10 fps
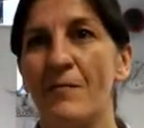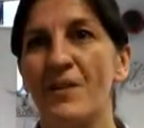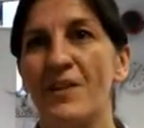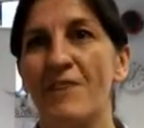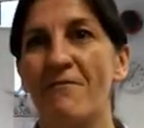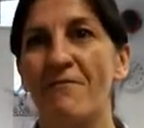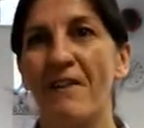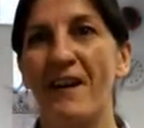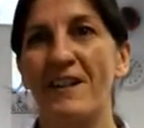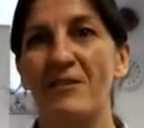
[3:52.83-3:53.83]
which is in
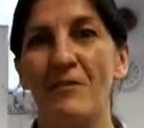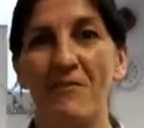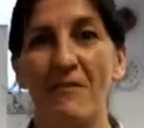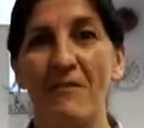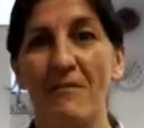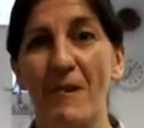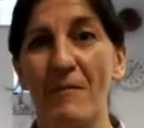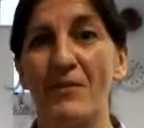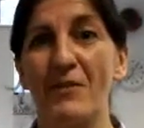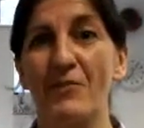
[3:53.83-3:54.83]
fact not far from
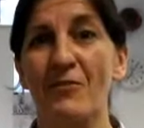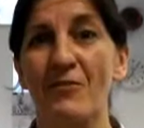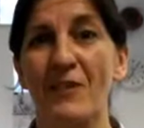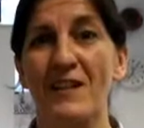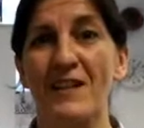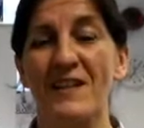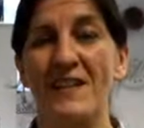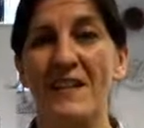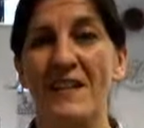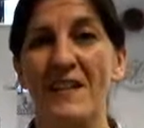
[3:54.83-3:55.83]
Hampton Court.
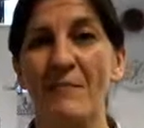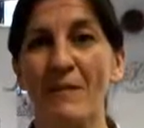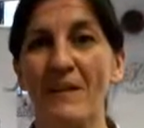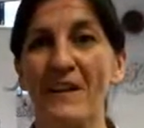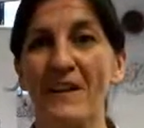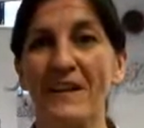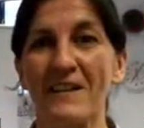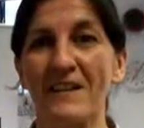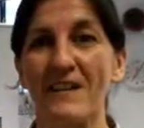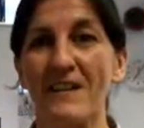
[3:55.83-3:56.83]
It's in the middle of the
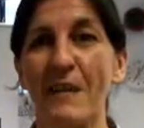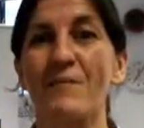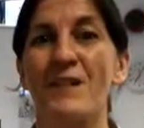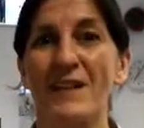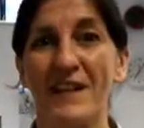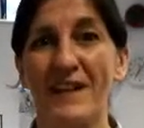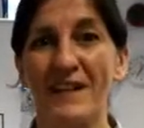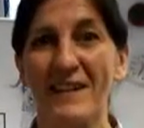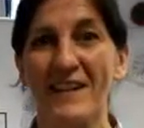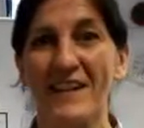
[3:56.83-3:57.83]
island, Thamesditton
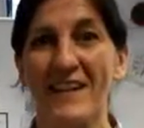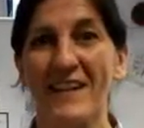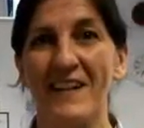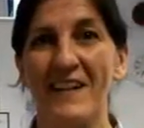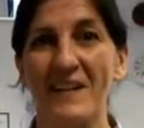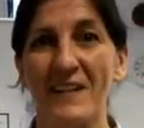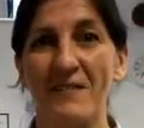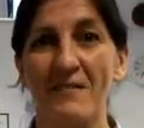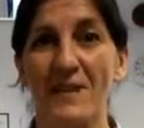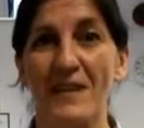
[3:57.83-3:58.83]
Island. Luckily
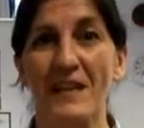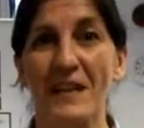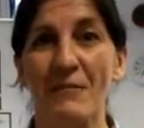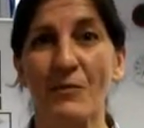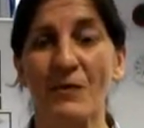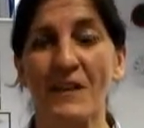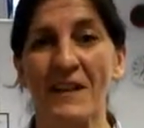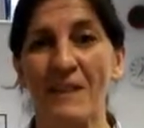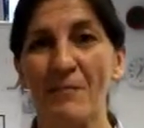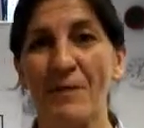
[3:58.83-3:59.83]
it's not flooded anymore,
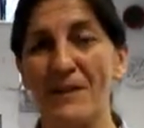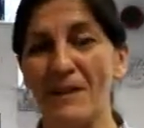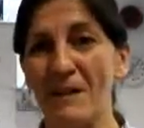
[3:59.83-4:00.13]
but